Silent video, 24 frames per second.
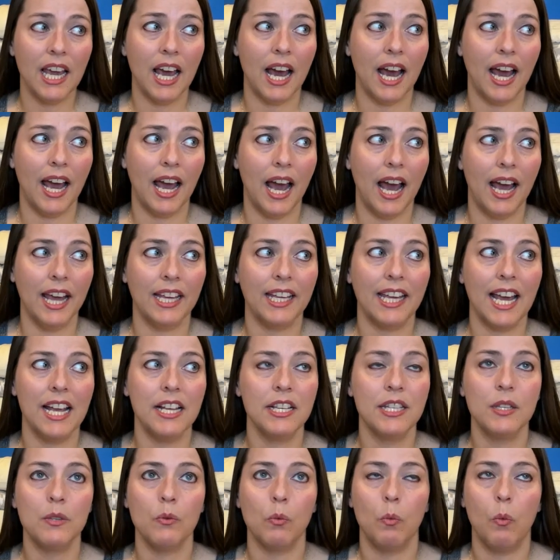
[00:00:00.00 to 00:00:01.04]
I, I
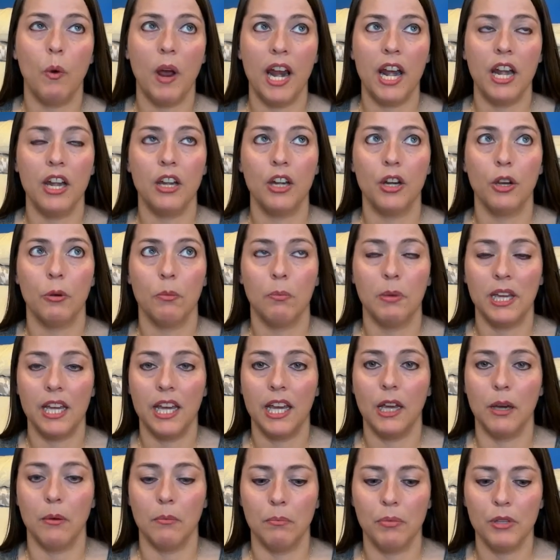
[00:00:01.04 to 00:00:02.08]
guess when you're
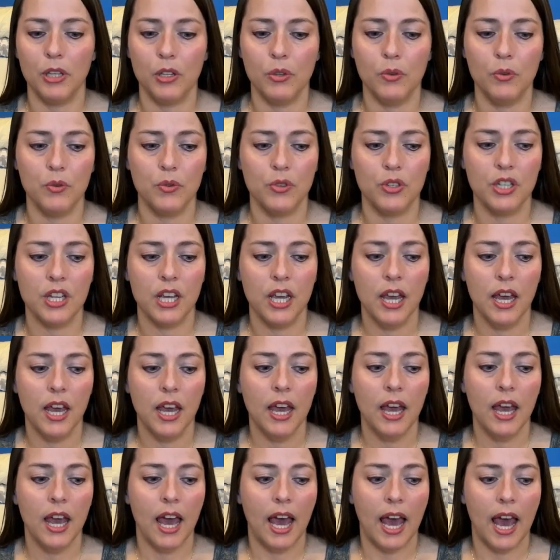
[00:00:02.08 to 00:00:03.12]
being abused
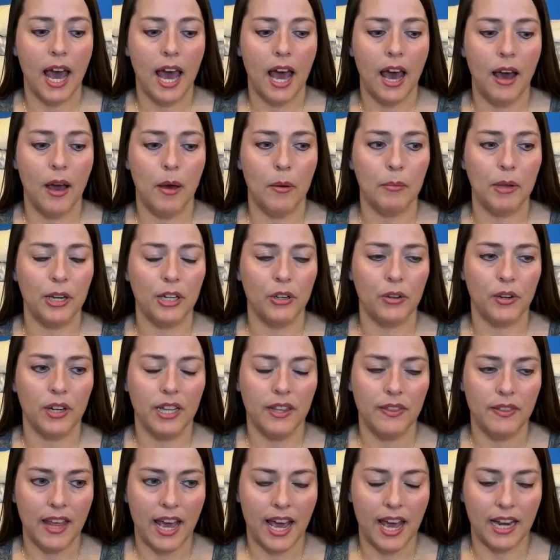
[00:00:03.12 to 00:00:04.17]
um, and you're
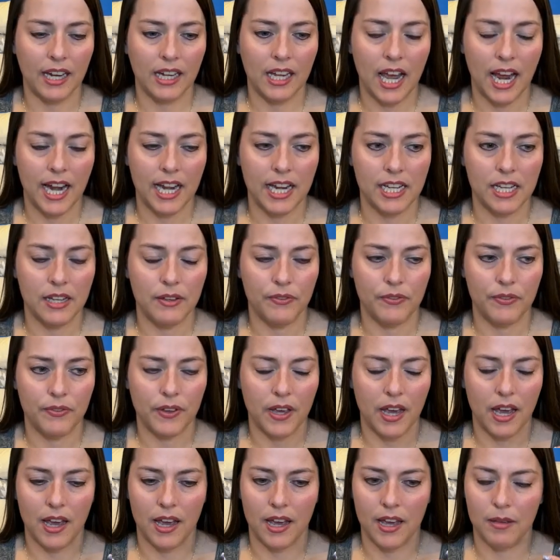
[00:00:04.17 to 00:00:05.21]
in that kind of
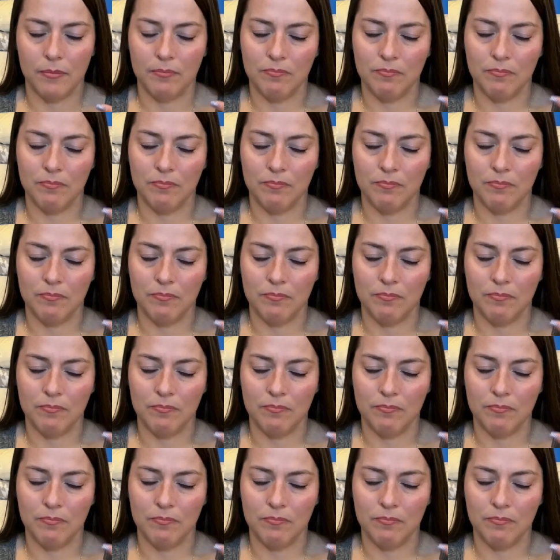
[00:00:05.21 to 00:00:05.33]
uh,